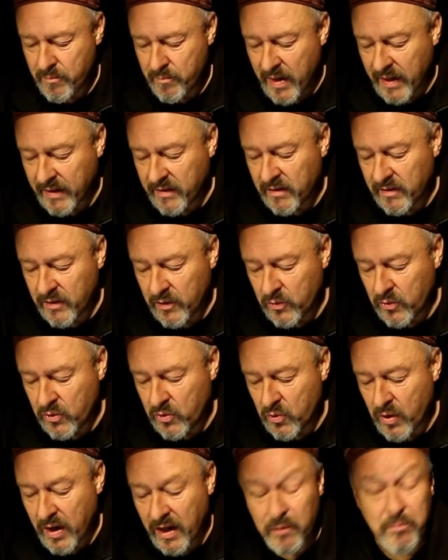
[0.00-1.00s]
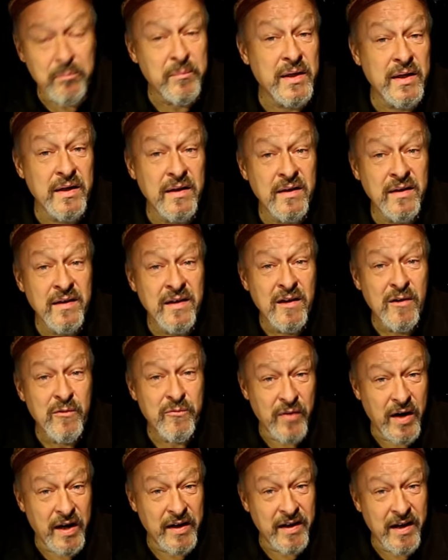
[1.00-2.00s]
begging you to help me
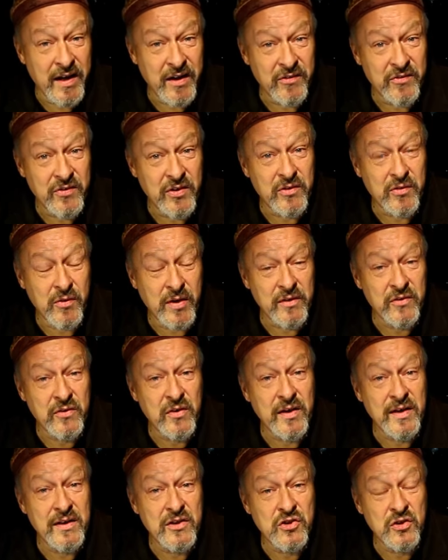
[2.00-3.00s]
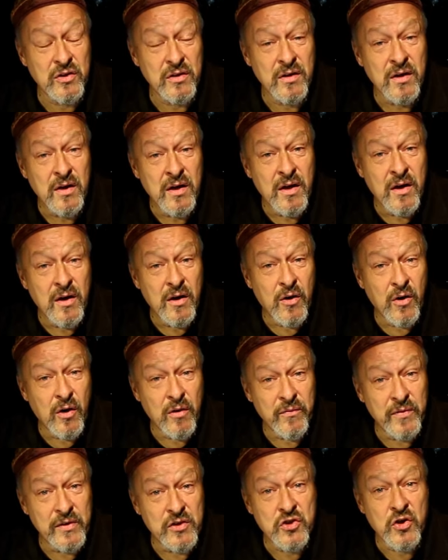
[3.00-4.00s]
finance a translation
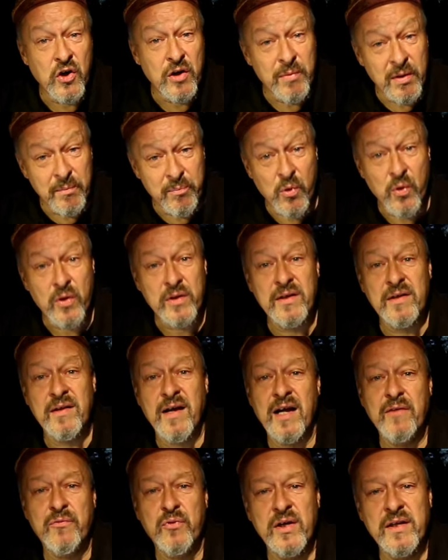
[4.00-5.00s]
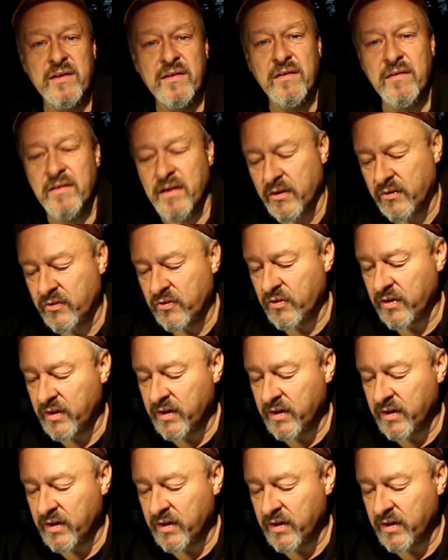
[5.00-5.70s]
of a German book that I have written this